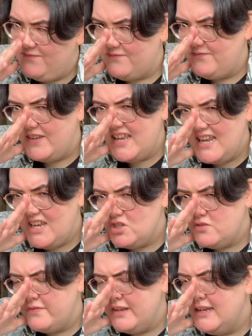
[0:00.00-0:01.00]
finish
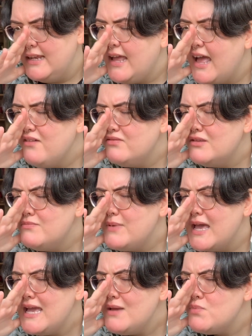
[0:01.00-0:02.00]
filling out the
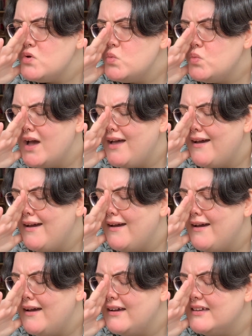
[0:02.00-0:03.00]

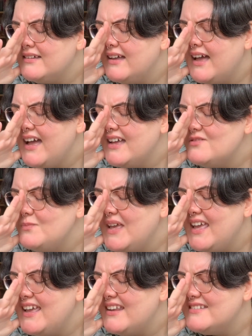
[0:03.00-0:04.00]
paperwork,
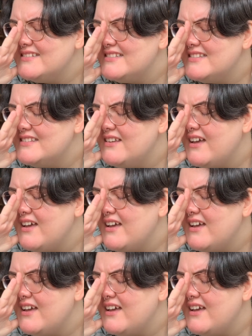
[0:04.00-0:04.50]
admin